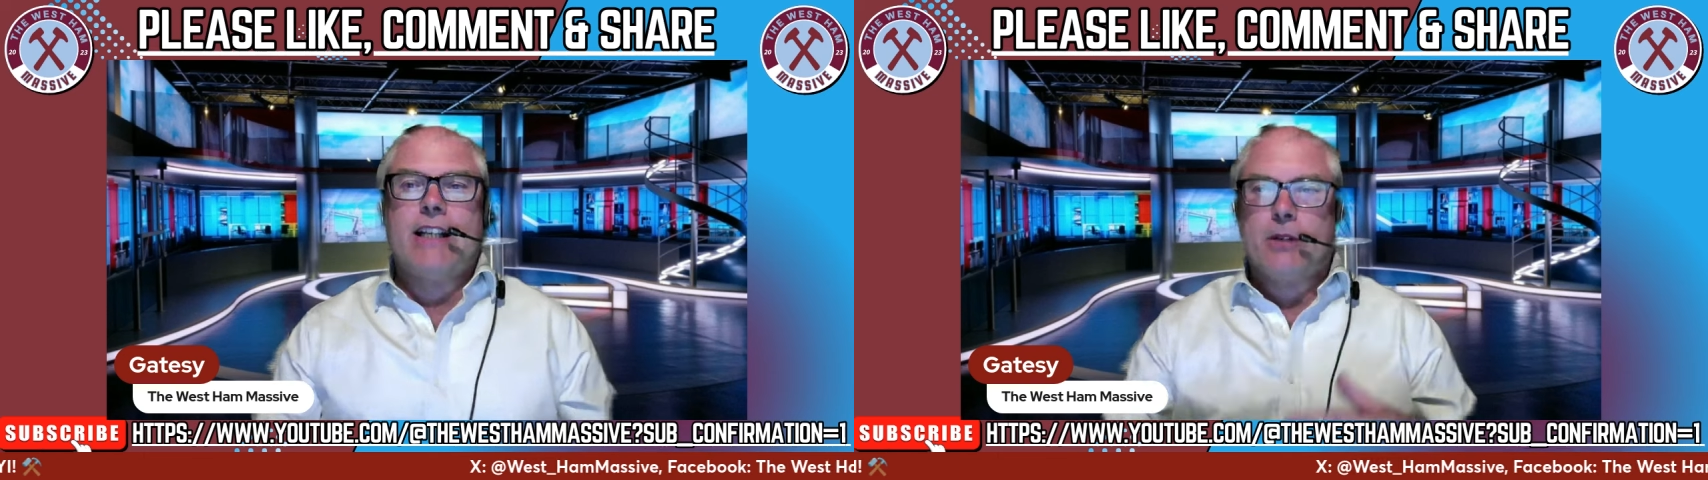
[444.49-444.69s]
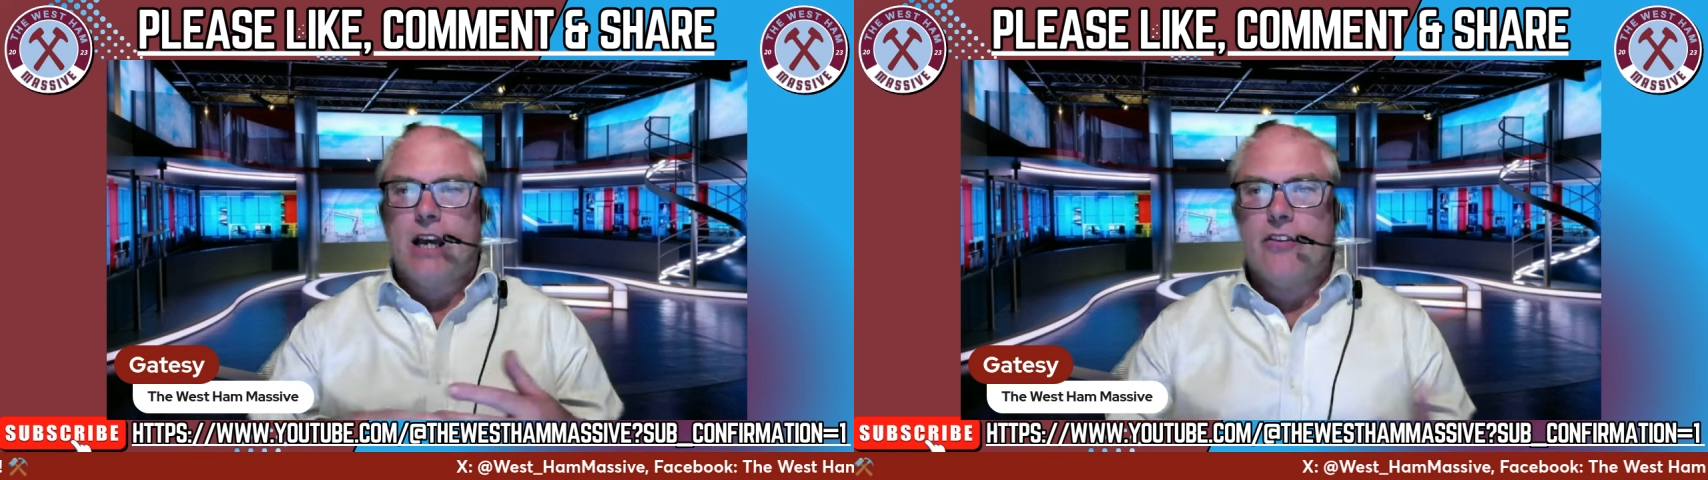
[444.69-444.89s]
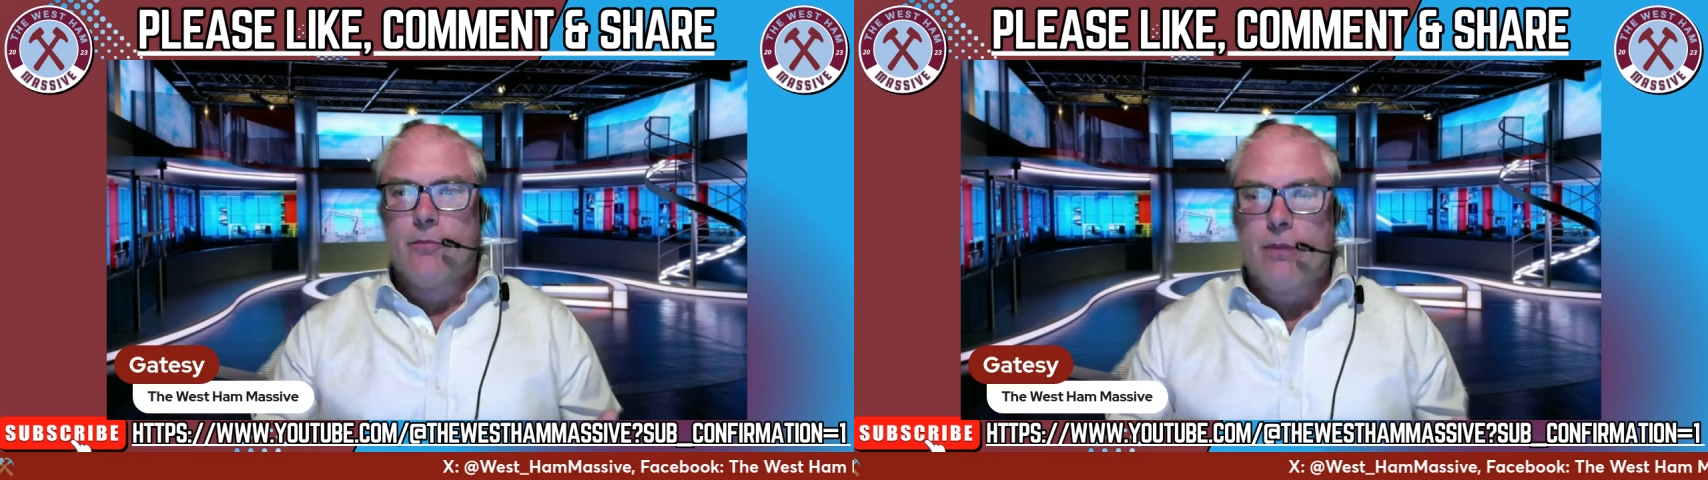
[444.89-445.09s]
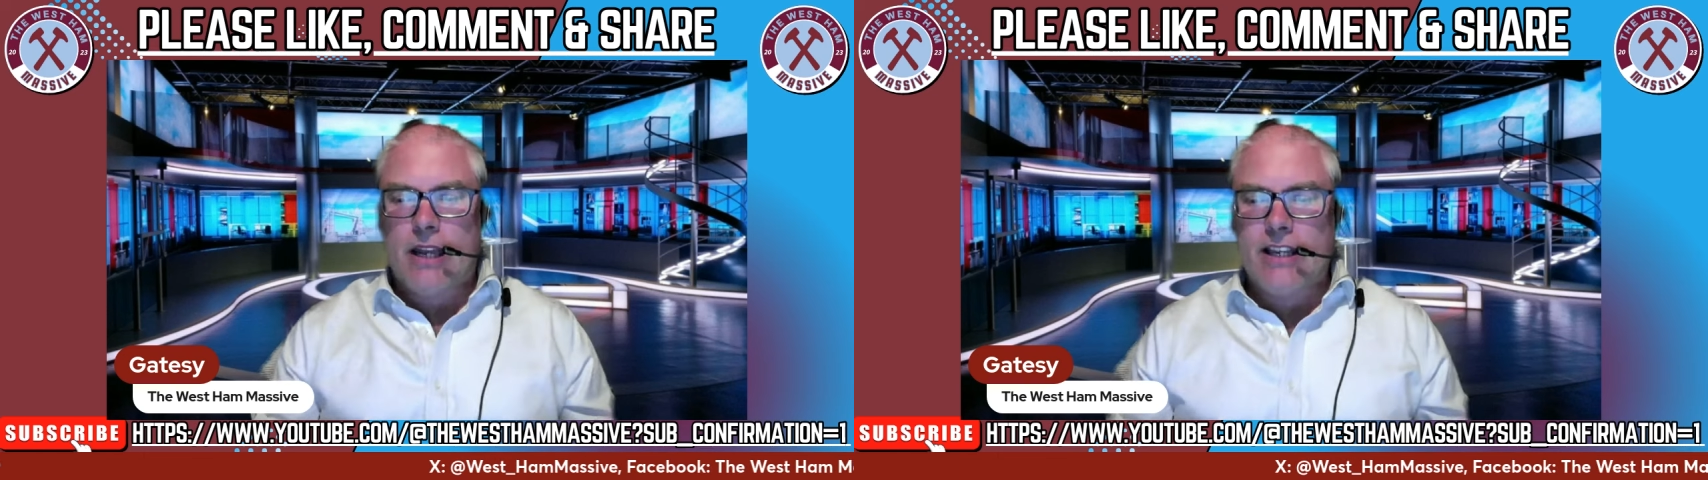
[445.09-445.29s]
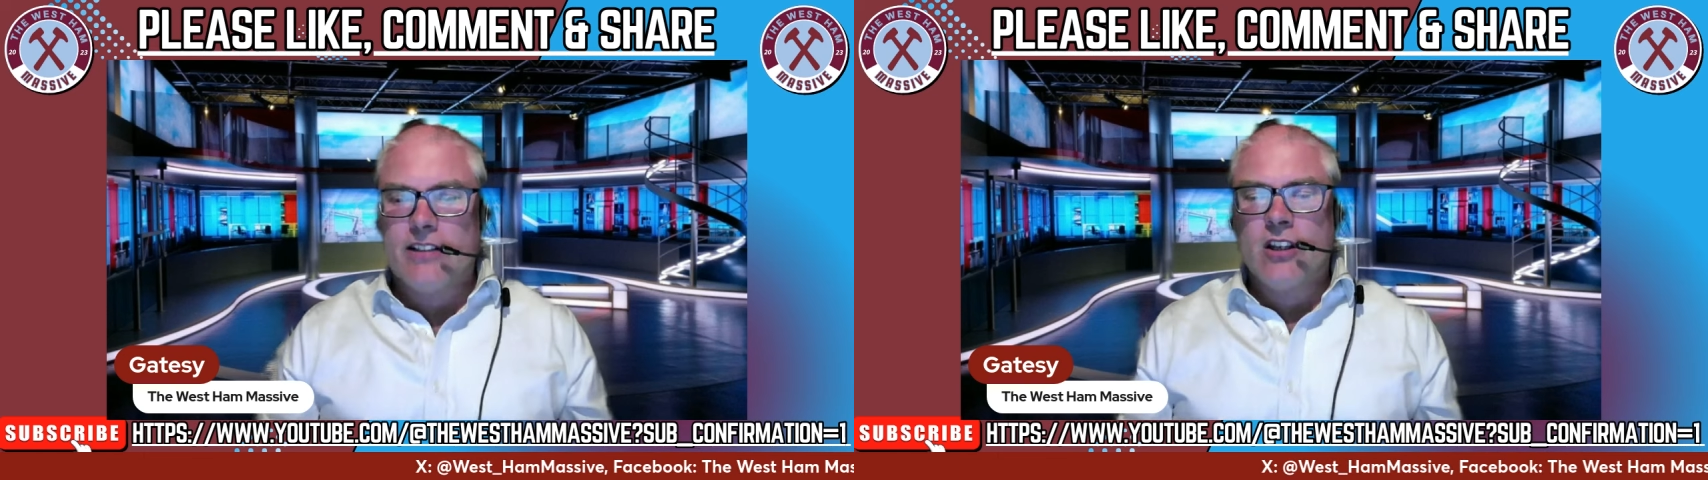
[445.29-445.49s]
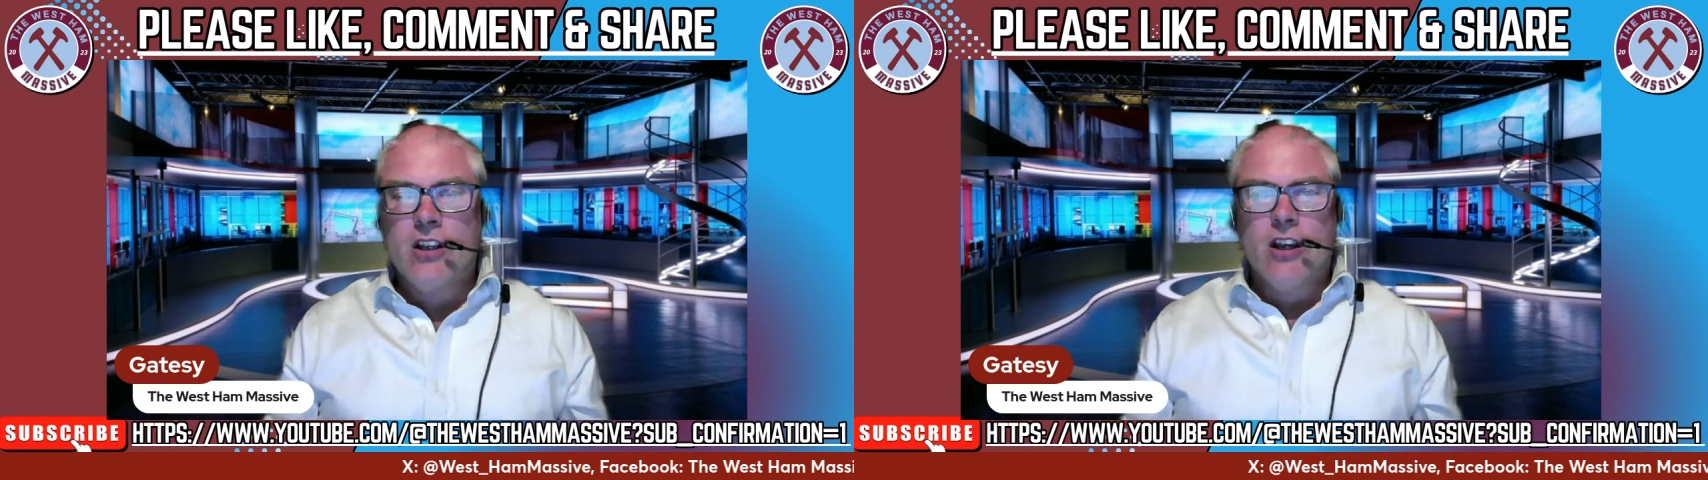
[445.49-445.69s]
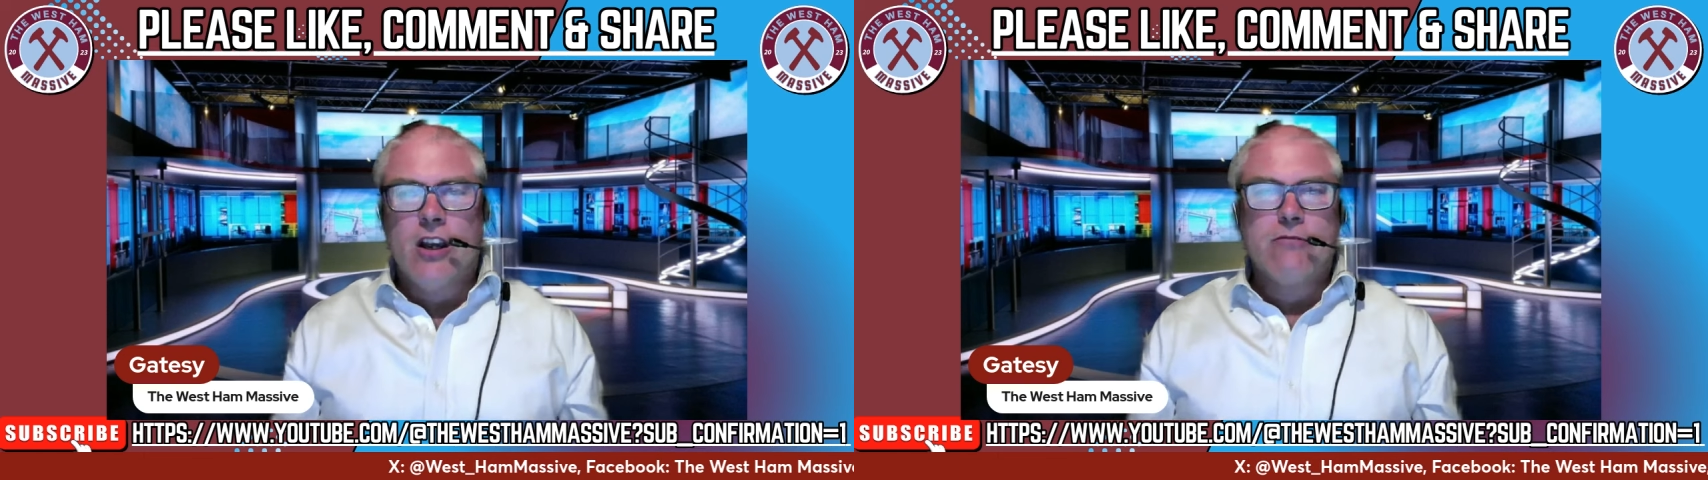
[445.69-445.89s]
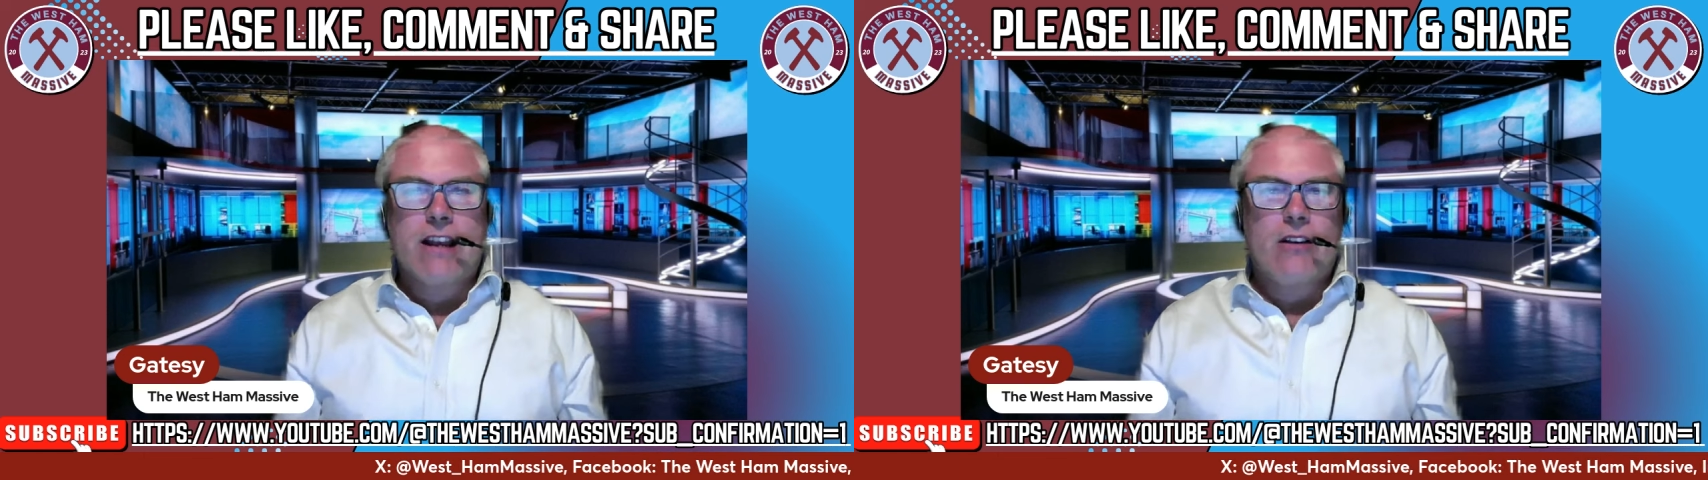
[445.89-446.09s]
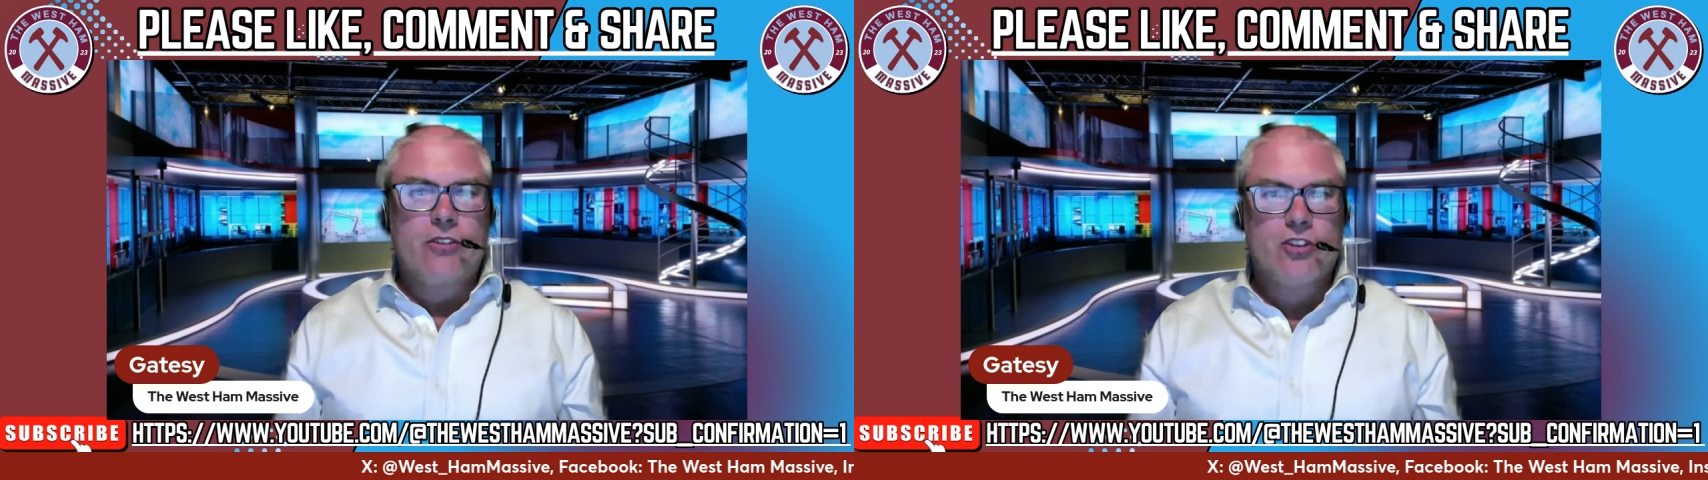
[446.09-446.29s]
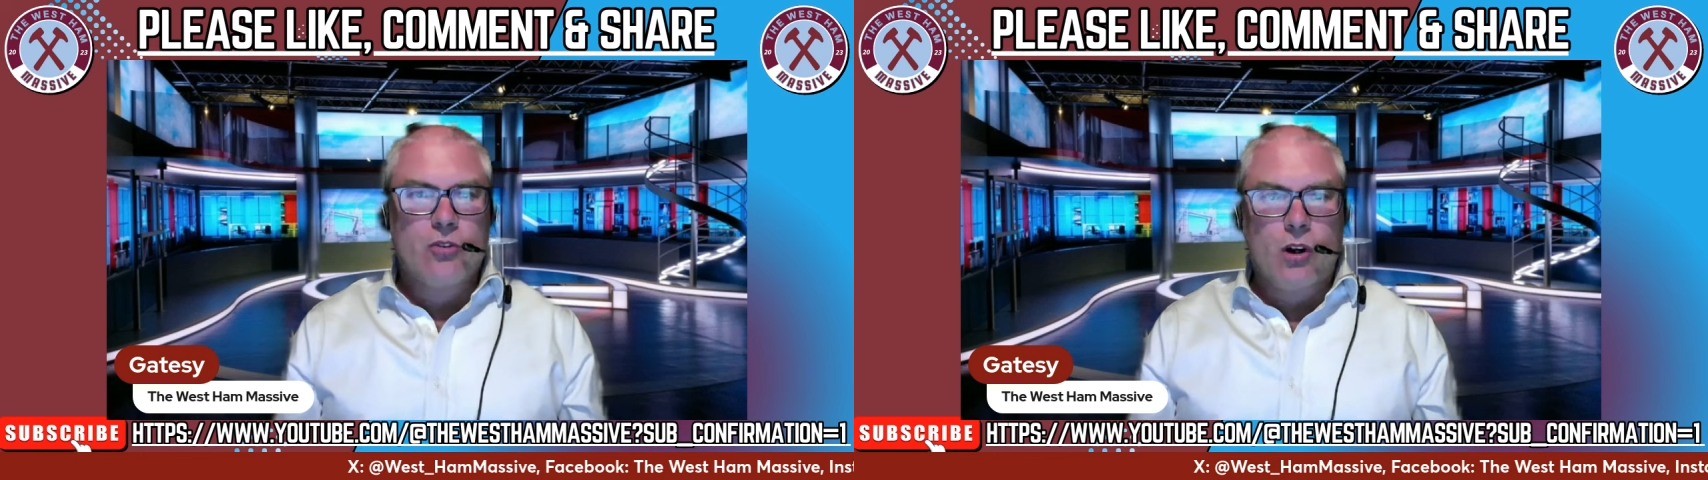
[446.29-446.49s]
but other players around the
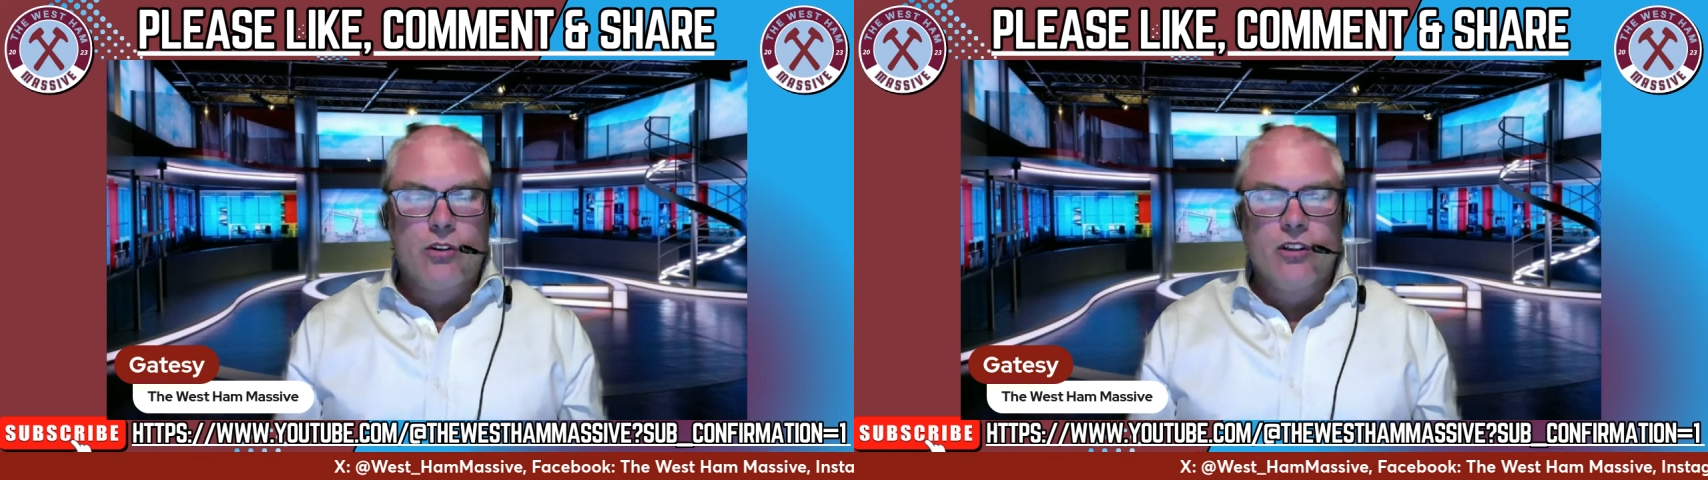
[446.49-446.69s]
squad,